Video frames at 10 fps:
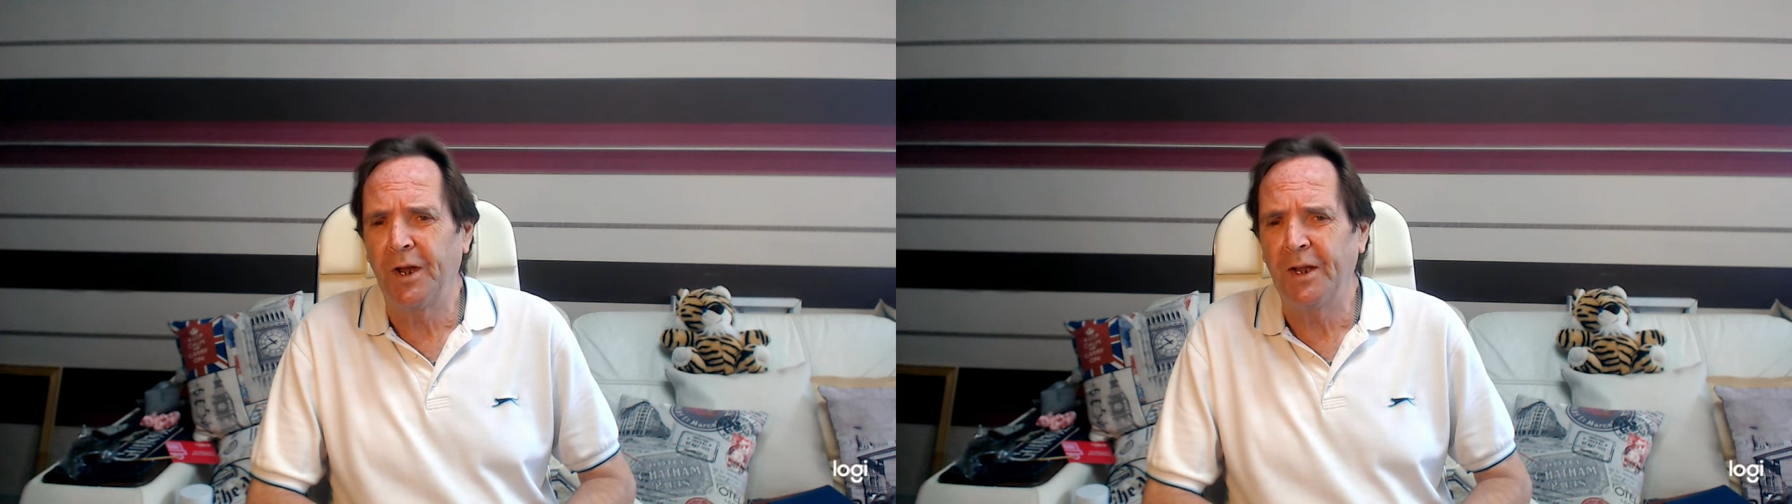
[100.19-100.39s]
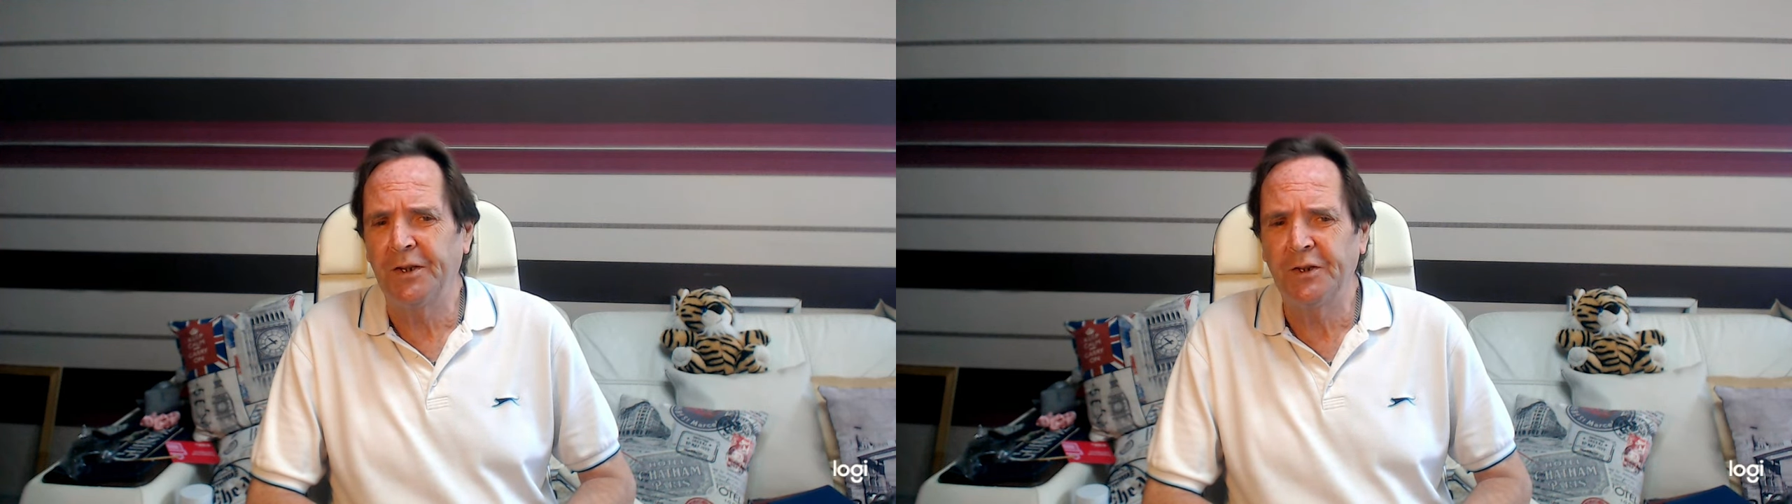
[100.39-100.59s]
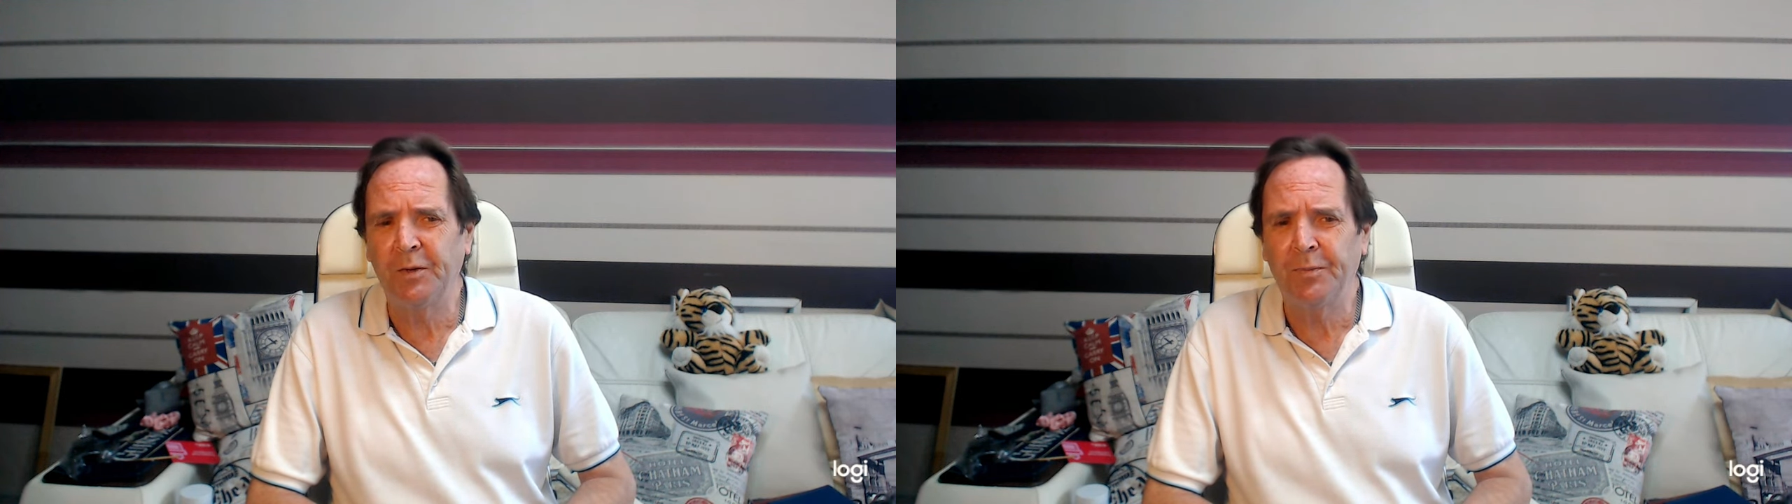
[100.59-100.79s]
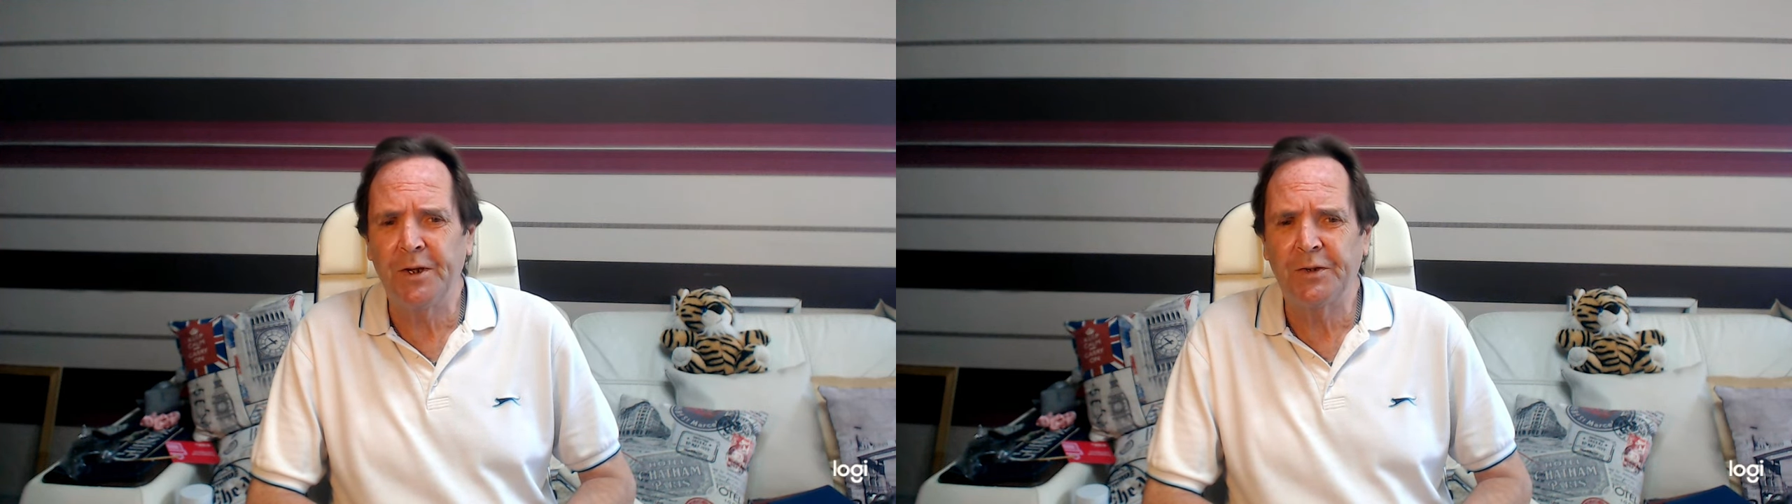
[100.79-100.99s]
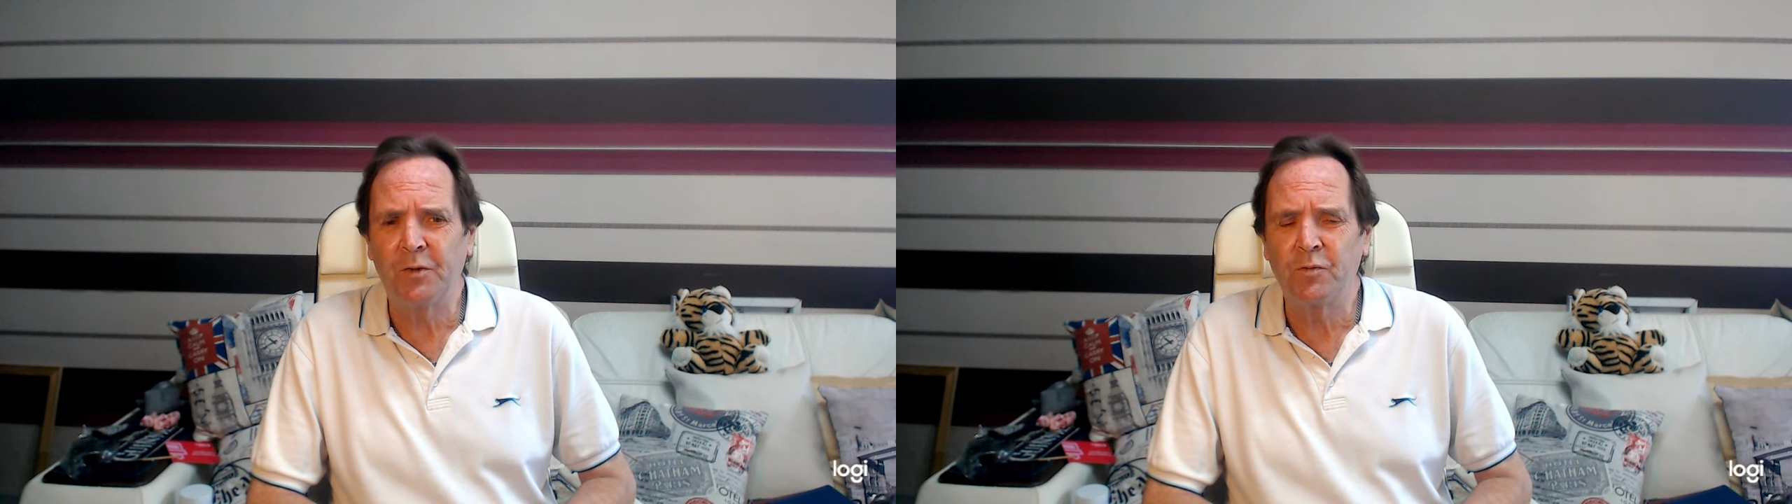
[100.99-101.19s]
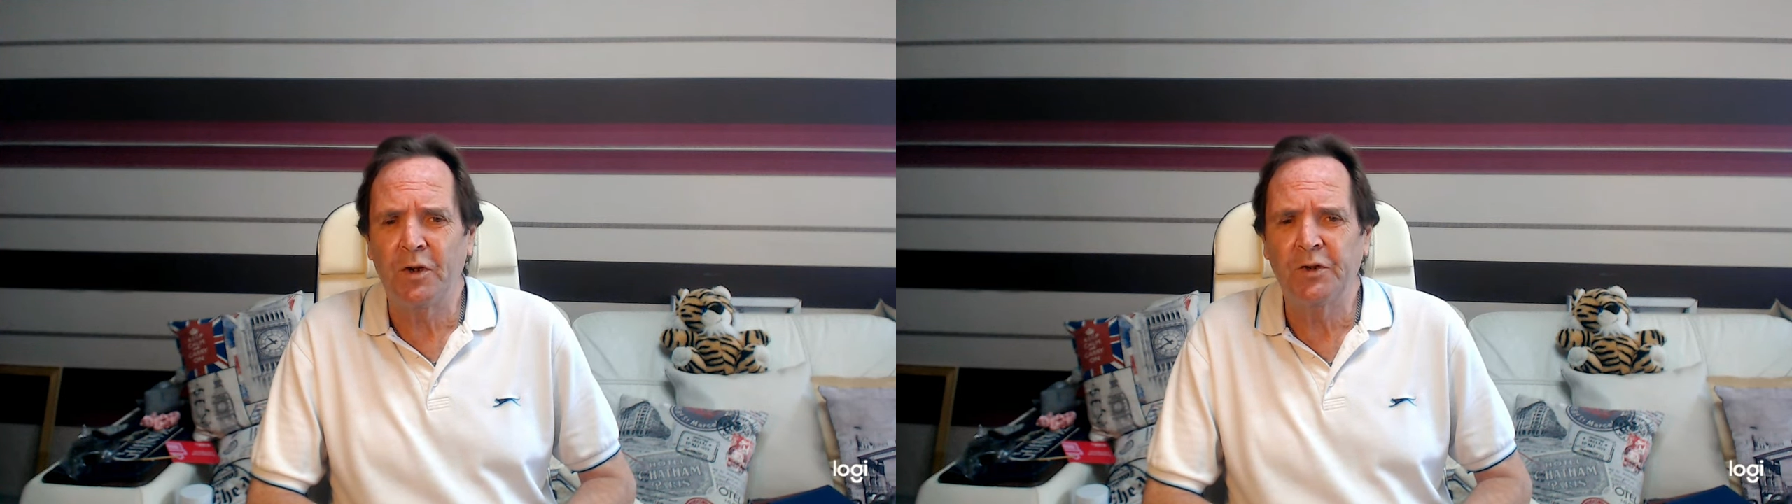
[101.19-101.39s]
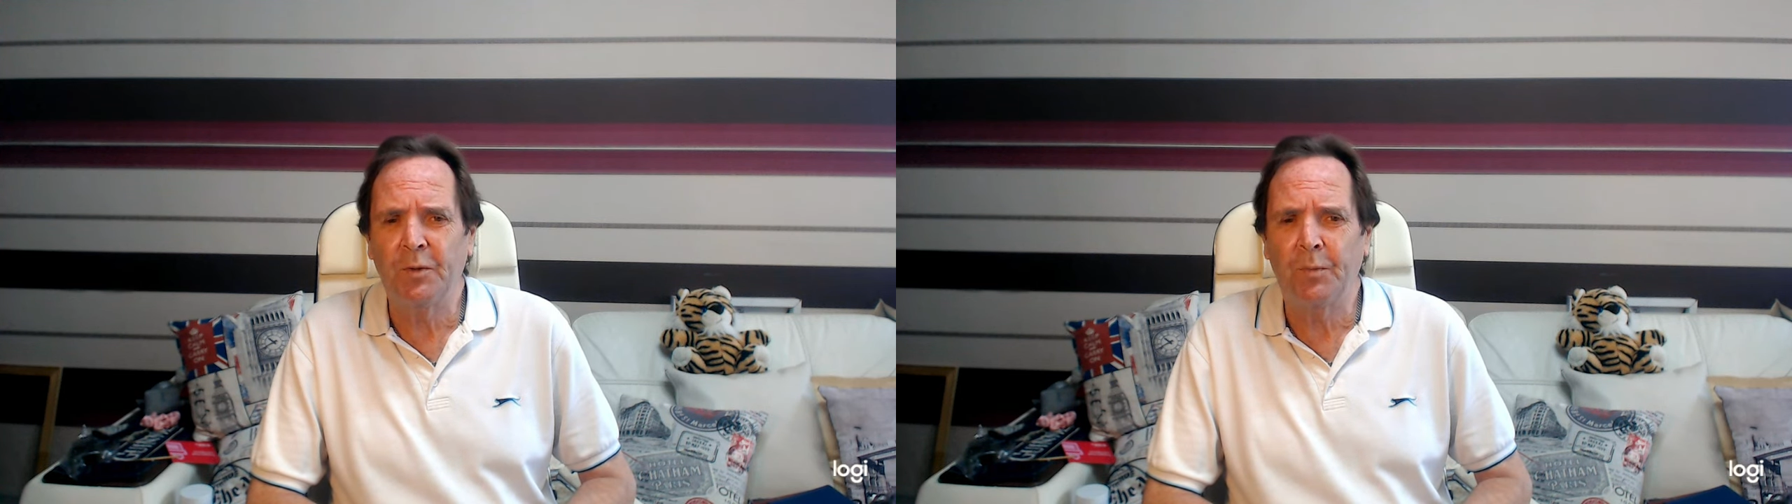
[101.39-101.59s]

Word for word: it anticipates that Russia